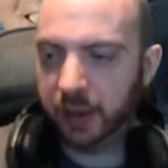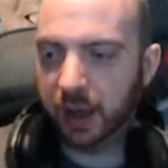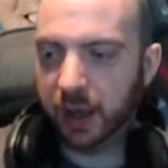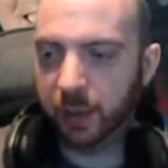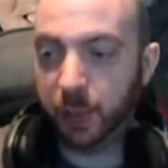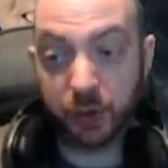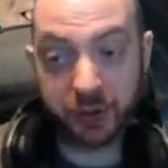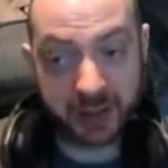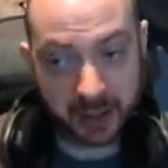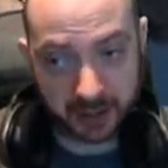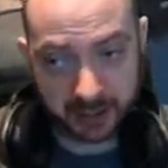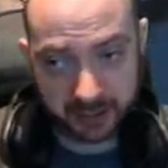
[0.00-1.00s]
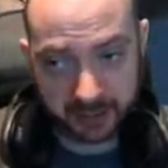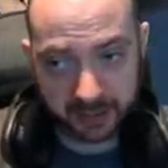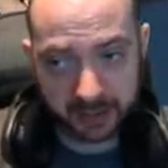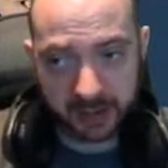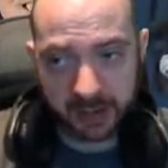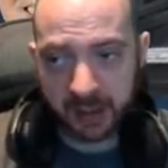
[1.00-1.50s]
but not seen it.
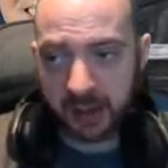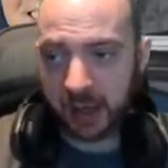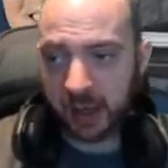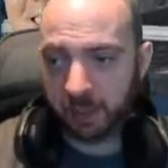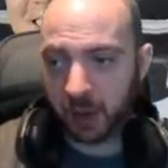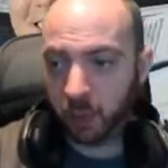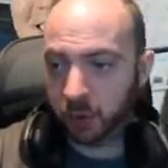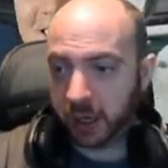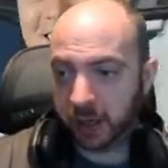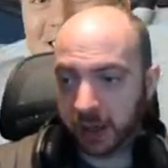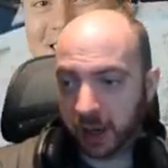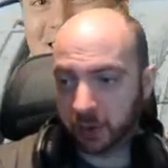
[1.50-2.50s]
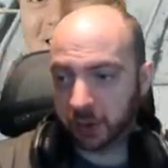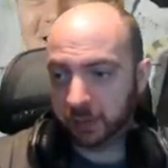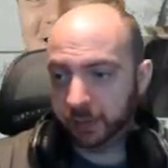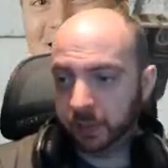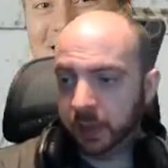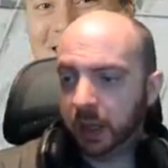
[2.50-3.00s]
I will check that out.
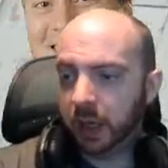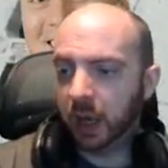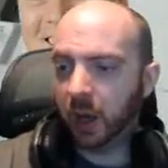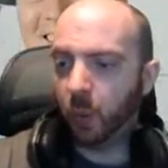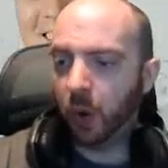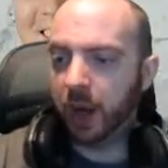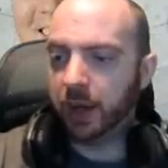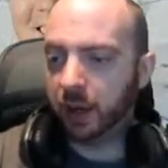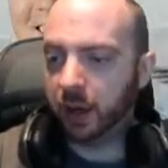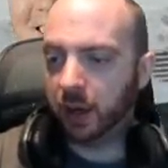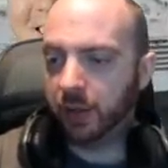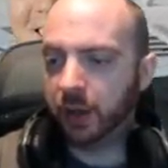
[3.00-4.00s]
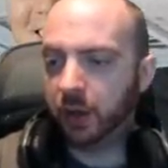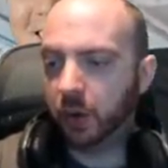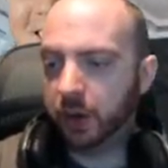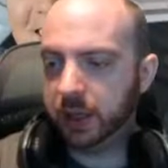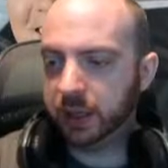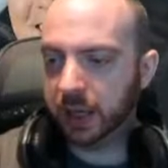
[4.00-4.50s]
When are the
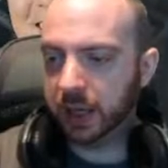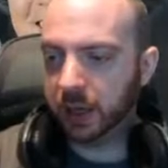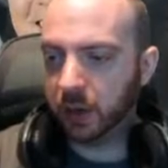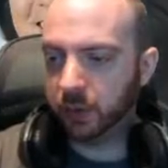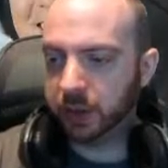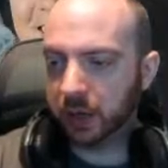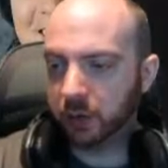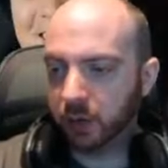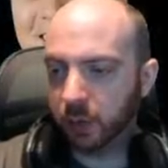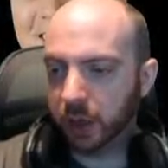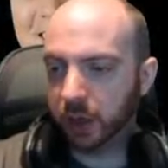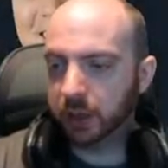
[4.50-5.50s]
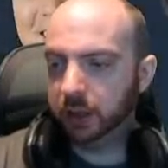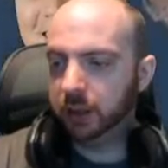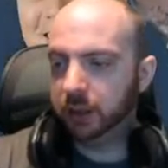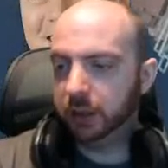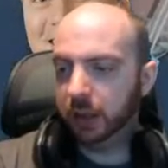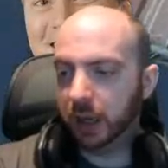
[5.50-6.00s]
Connies getting a gold standard rework?
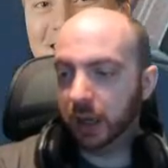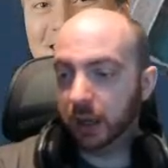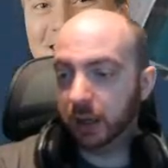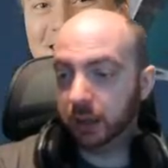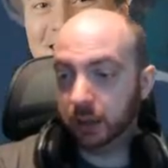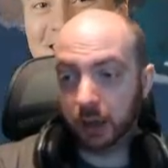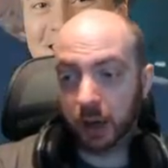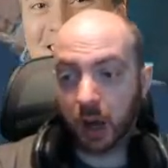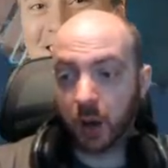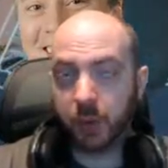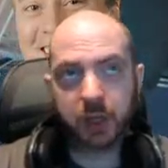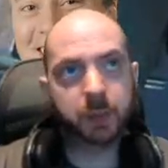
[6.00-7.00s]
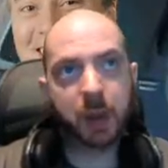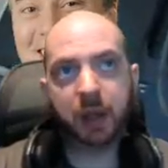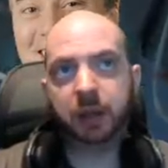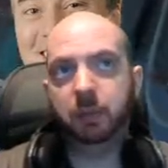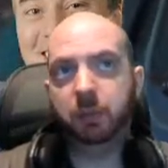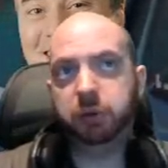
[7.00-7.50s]
I would expect
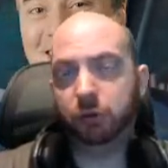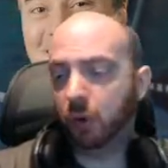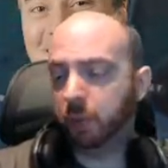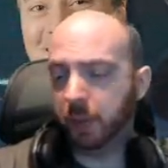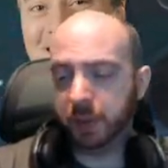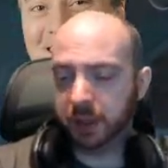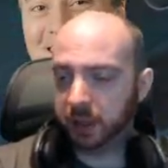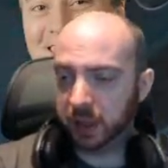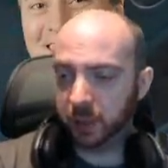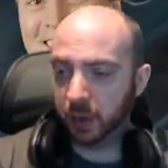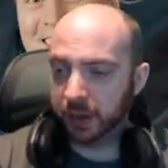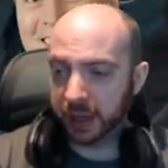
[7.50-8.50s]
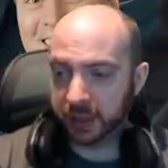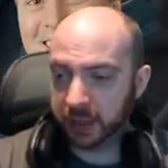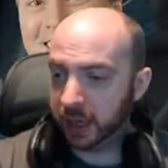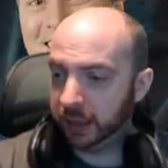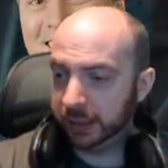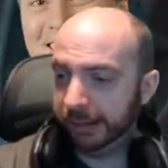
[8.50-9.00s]
them probably to see one next year.